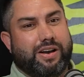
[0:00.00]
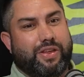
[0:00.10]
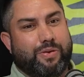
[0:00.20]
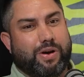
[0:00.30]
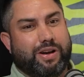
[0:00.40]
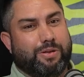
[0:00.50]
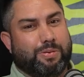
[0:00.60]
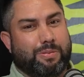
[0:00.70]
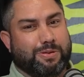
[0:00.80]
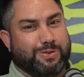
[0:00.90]
and I think one of the
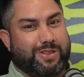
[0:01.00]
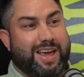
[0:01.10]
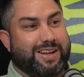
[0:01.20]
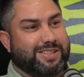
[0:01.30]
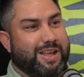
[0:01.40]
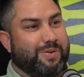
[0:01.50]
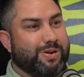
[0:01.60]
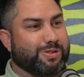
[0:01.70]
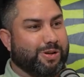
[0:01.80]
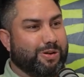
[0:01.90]
problems with that is that we
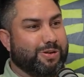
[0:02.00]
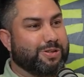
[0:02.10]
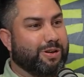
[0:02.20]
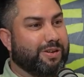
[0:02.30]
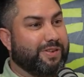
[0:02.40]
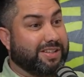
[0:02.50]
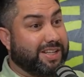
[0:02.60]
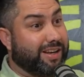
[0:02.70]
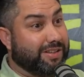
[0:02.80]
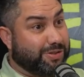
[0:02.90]
also lose a lot of our
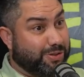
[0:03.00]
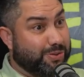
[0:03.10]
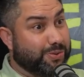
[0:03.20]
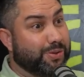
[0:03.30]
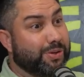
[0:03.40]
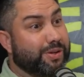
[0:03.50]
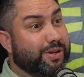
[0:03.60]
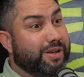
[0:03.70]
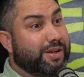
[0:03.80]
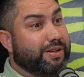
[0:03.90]
talent to
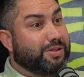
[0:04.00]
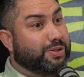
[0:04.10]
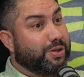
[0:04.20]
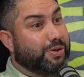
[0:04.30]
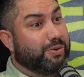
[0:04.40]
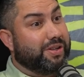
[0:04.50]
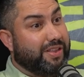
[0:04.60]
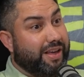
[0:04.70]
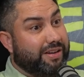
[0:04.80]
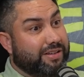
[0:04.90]
doing that.